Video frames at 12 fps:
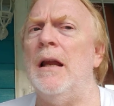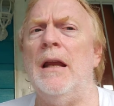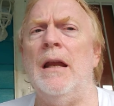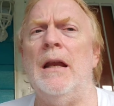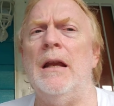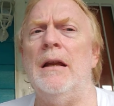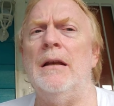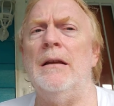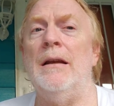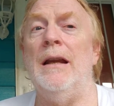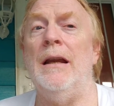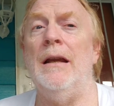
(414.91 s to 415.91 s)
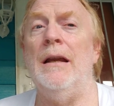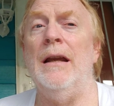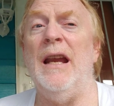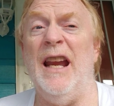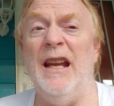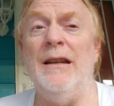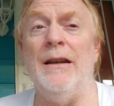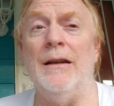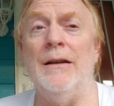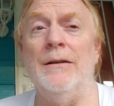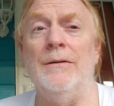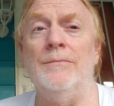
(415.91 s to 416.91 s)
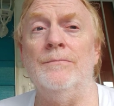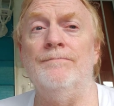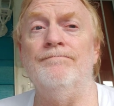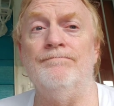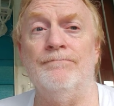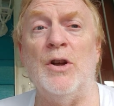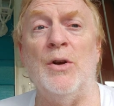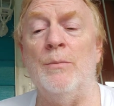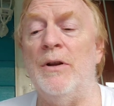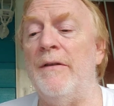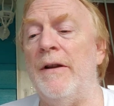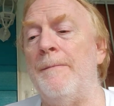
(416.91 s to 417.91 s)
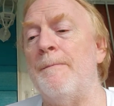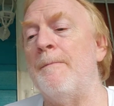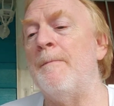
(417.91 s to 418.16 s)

and Haiti. Can you believe that?